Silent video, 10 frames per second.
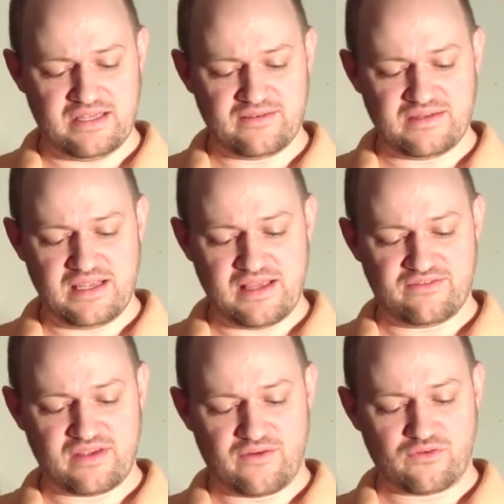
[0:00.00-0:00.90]
Disney
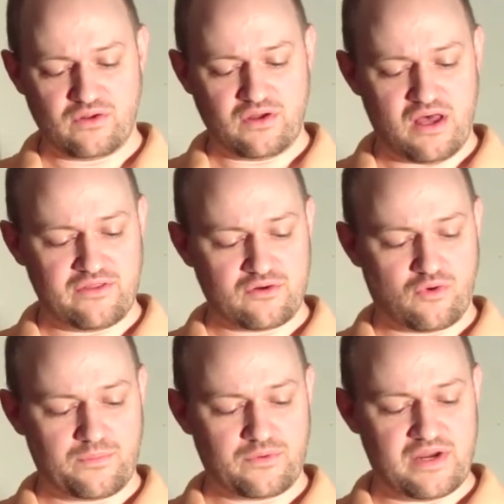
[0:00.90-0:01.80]
and several other
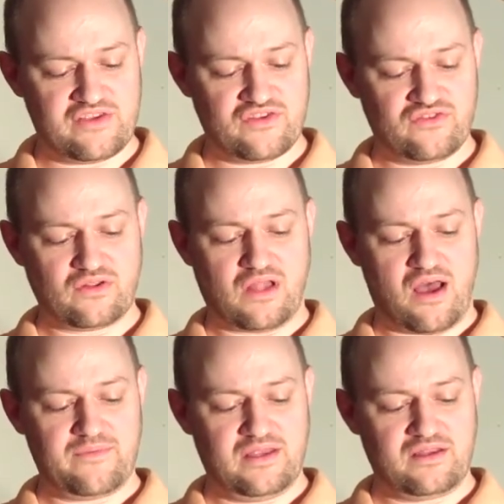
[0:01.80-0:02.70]
corporations
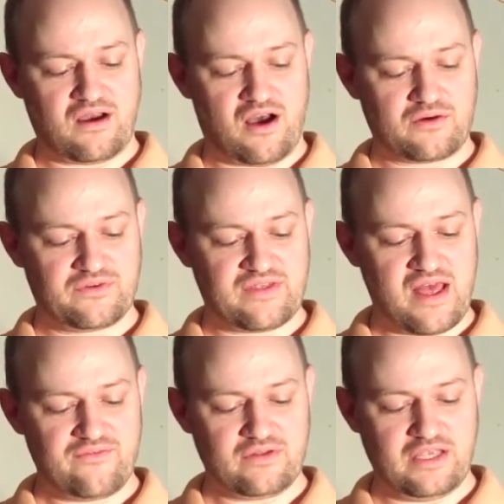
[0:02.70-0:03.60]
lobbied Congress
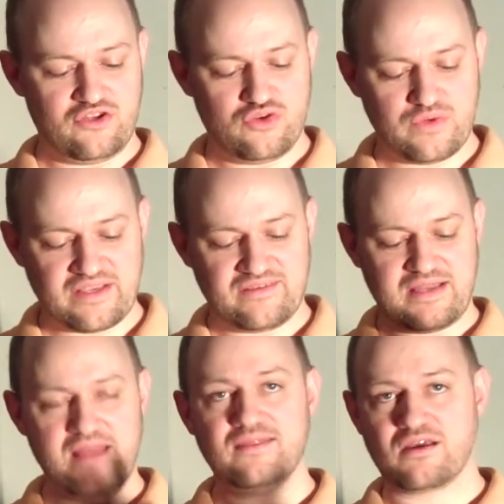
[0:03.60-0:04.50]
heavily to
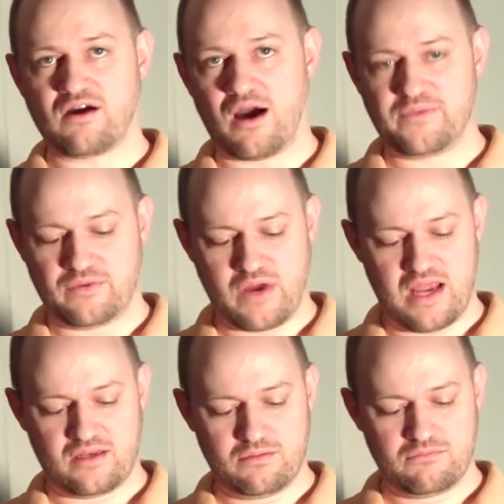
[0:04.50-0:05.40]
extend the
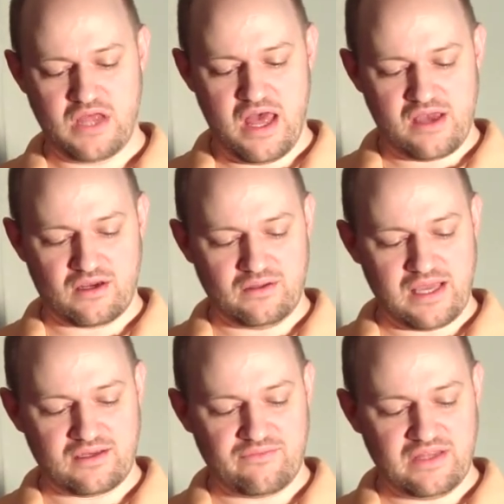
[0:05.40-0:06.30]
copyright,
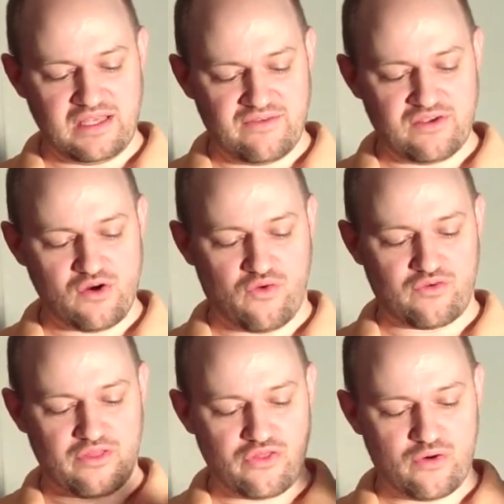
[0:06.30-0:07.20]
collectively giving
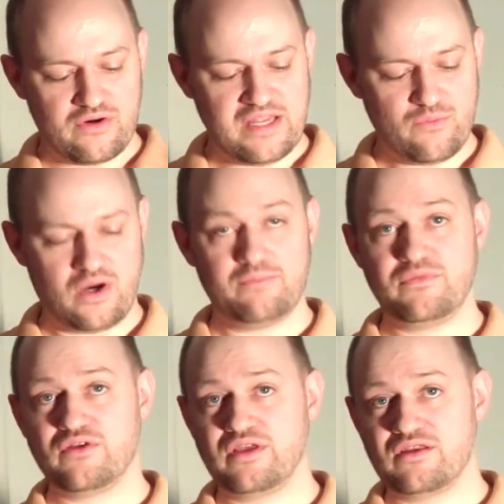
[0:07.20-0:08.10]
over $31
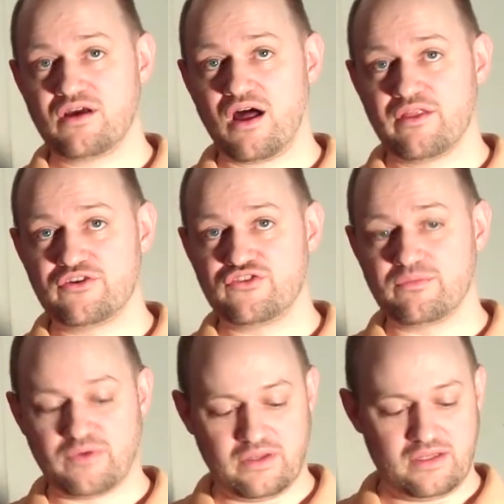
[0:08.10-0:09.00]
million
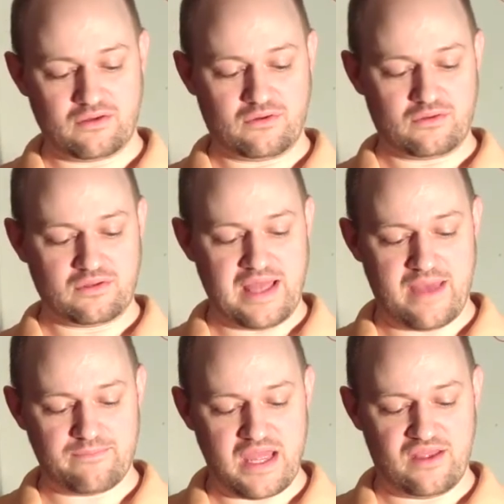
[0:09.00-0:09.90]
to political
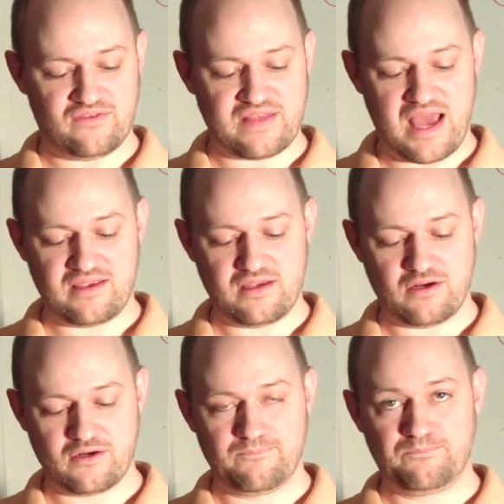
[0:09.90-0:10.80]
campaigns that
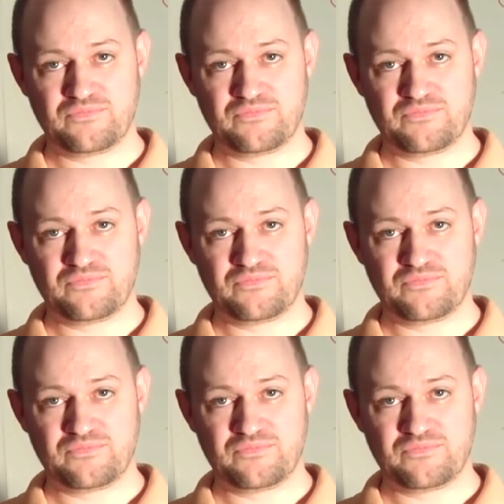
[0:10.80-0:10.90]
year.